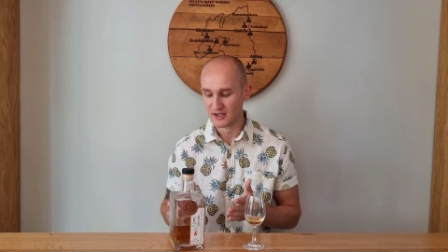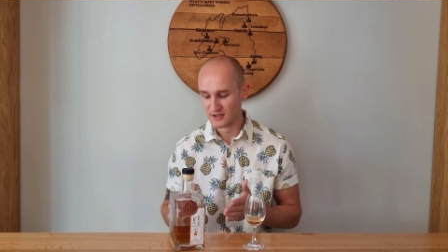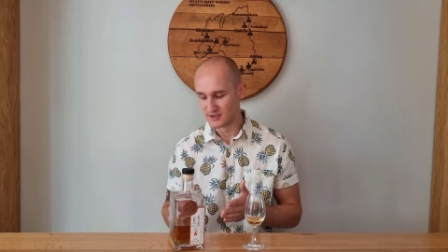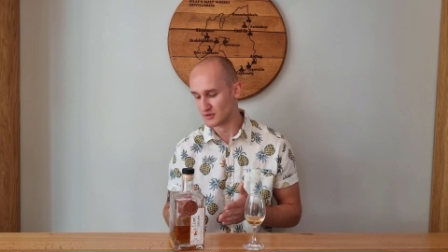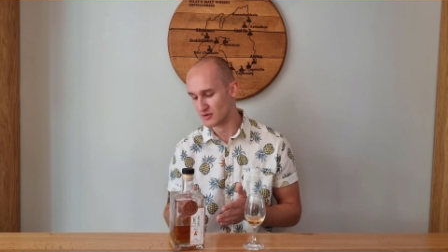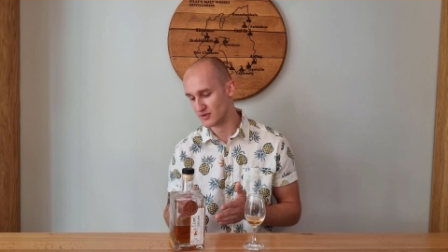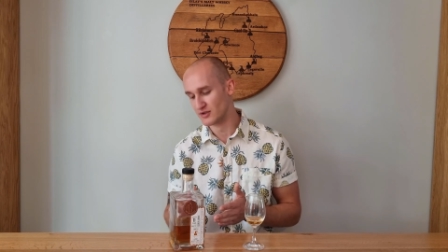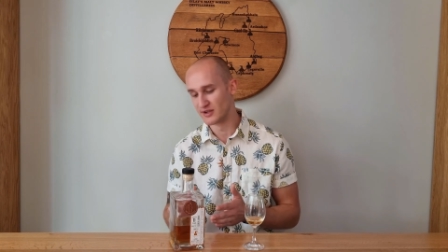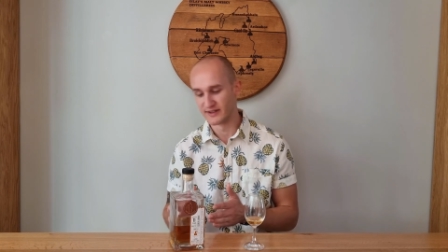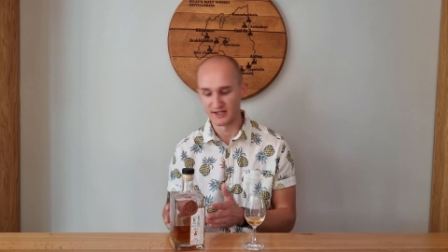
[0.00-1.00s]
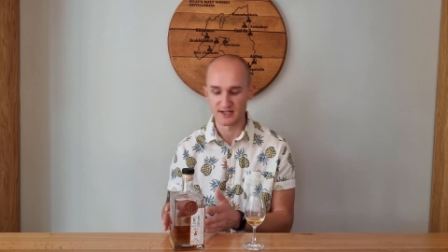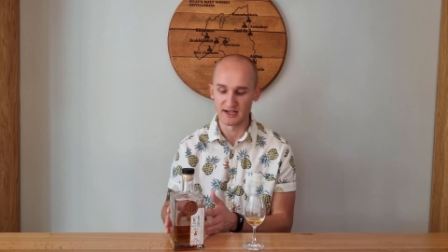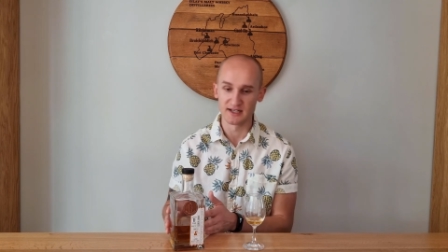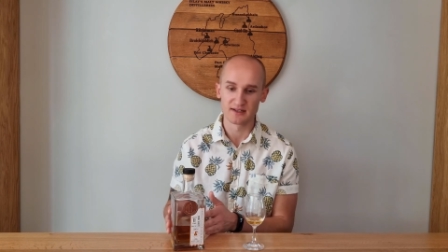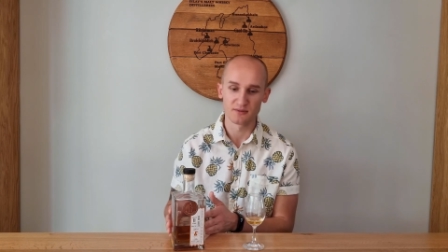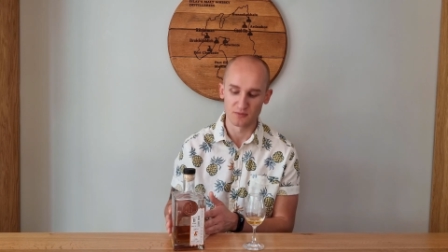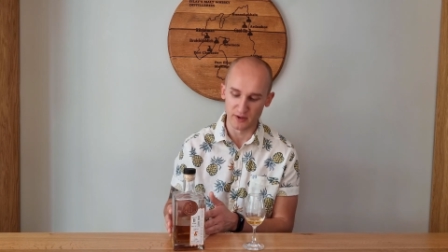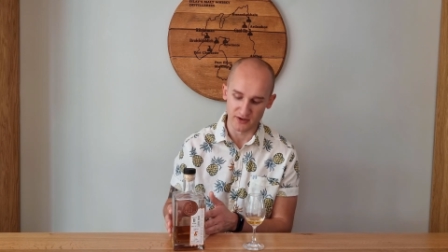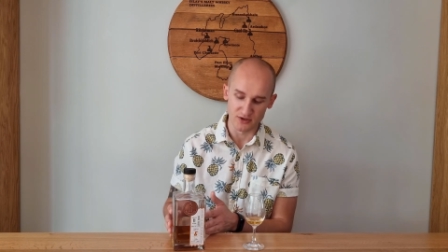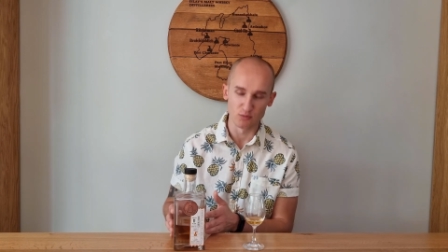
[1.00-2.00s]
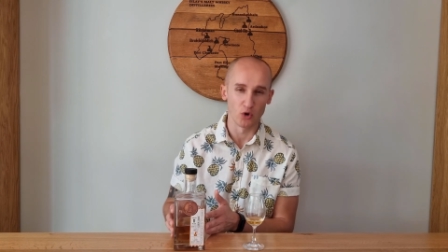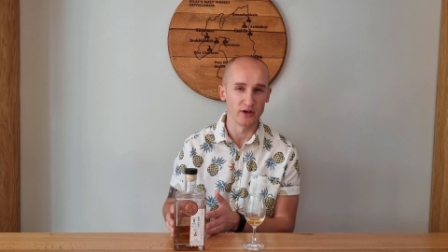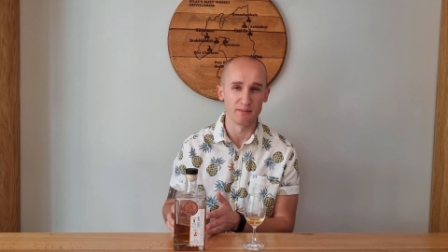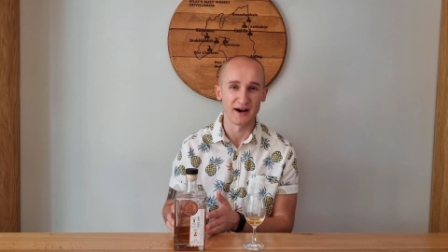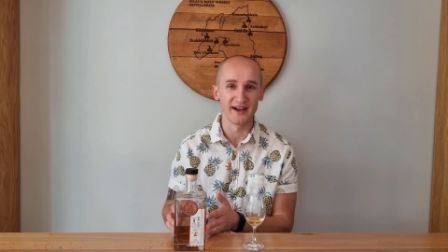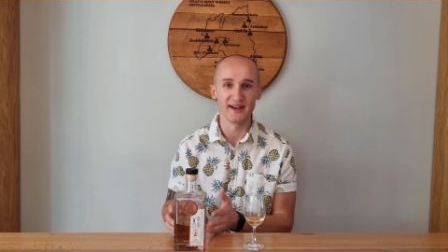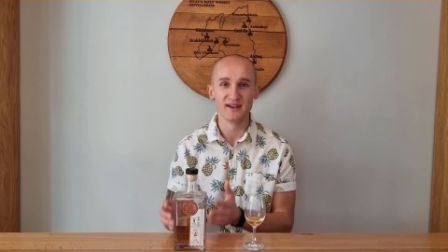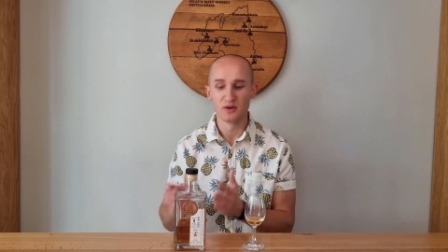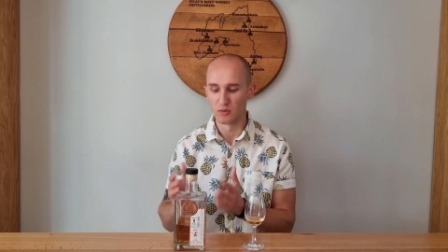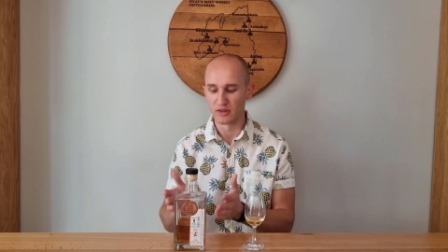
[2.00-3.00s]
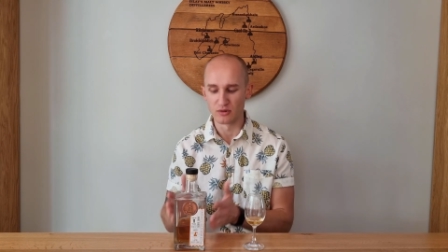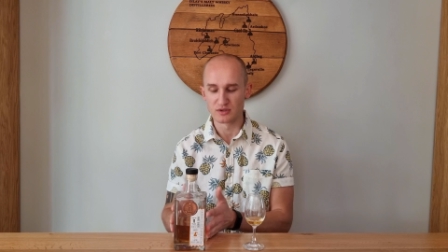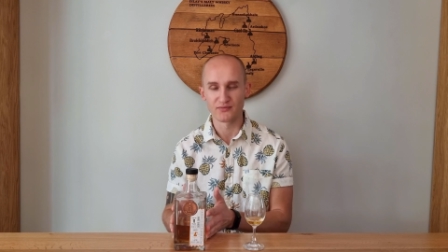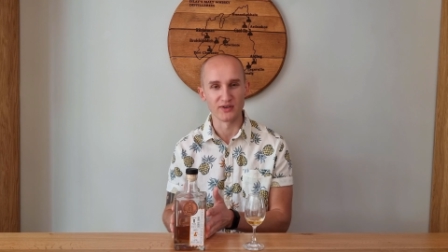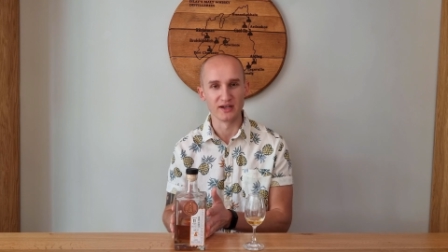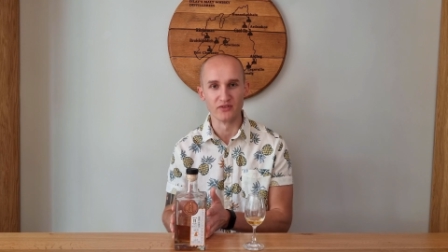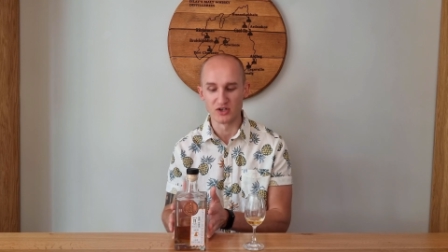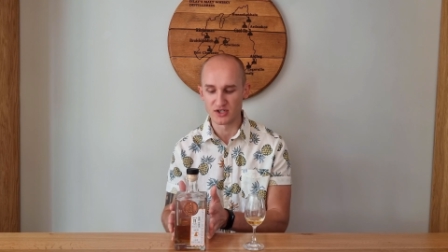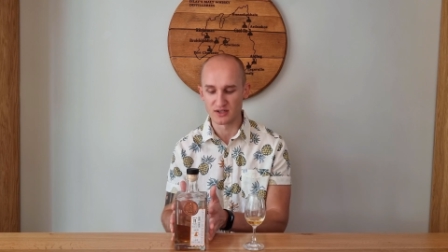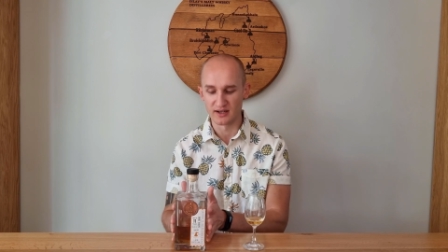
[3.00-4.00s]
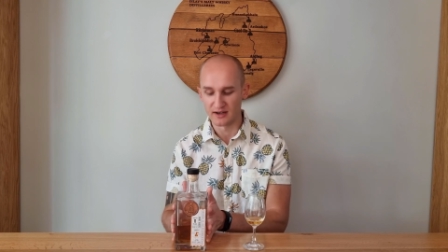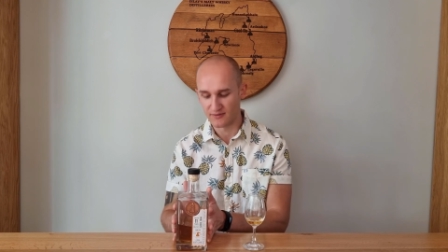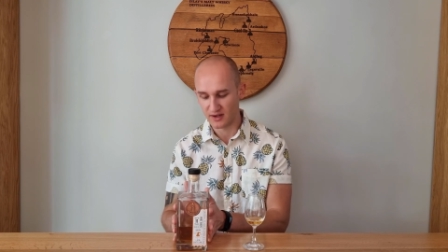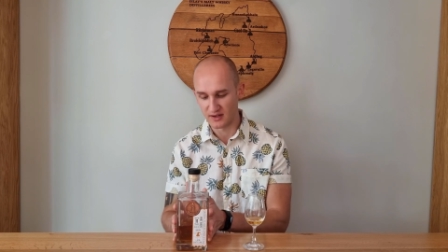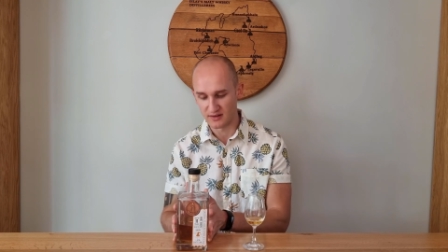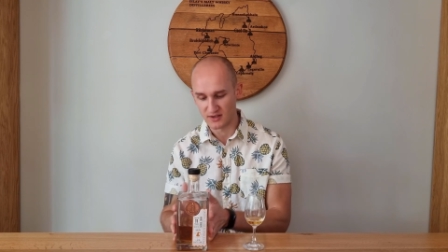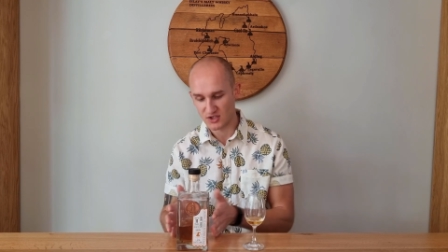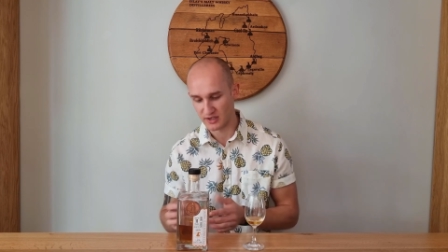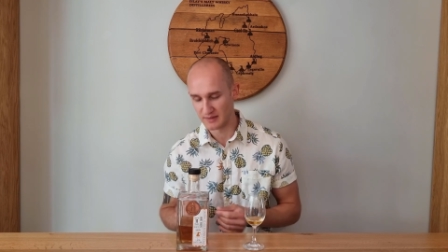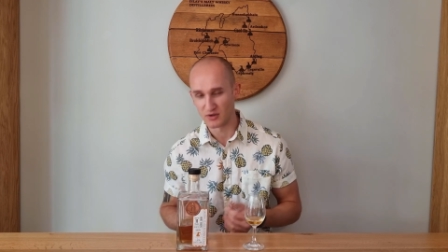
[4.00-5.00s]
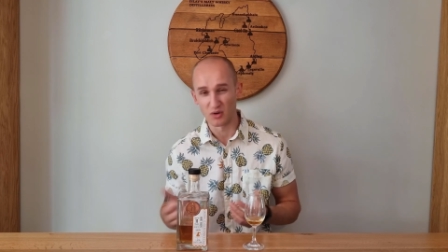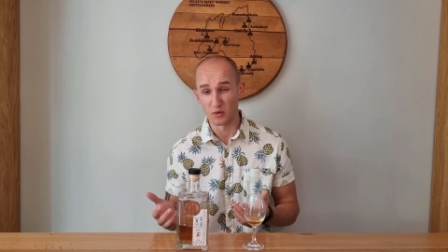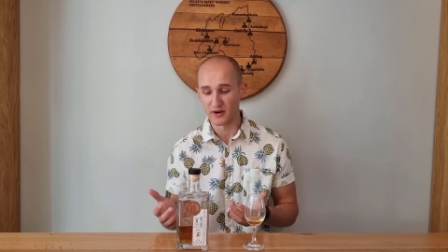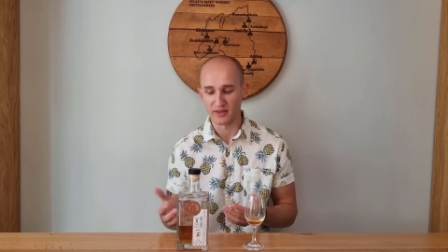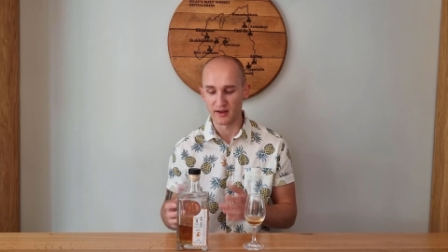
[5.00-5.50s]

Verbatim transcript: So you can decide whether you want to buy it, whether those flavours that I've kind of described are worth it.